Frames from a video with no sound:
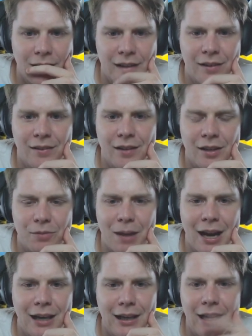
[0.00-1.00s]
It's such a
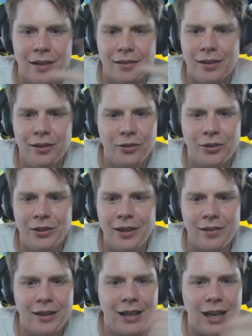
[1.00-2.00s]
pain in the ass. And look, she
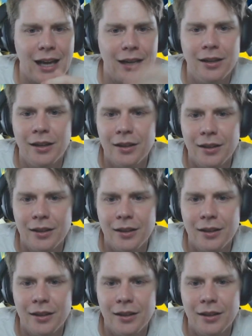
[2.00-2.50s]
does it again.